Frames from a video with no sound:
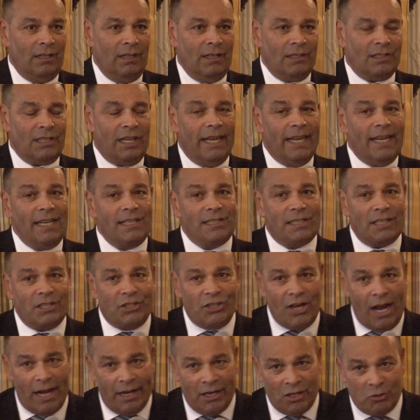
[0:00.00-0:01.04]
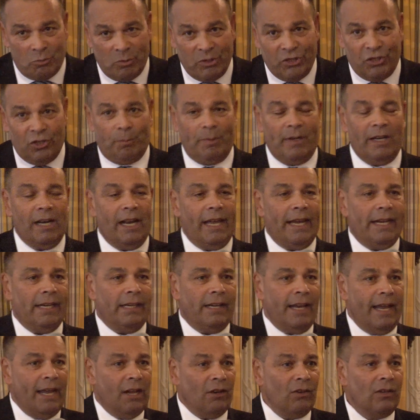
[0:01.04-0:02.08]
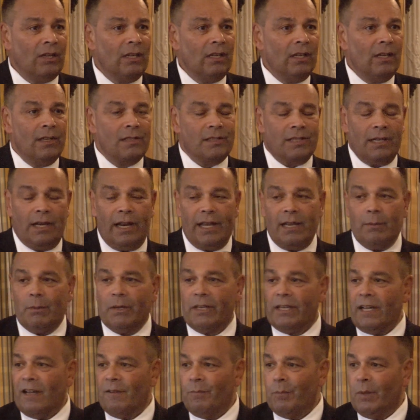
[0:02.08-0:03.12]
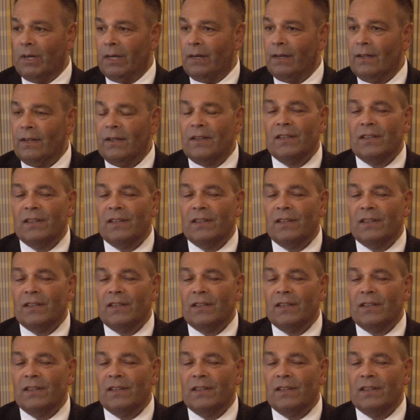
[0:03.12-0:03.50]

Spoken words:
So here's the challenge we should be laying down to Labour government.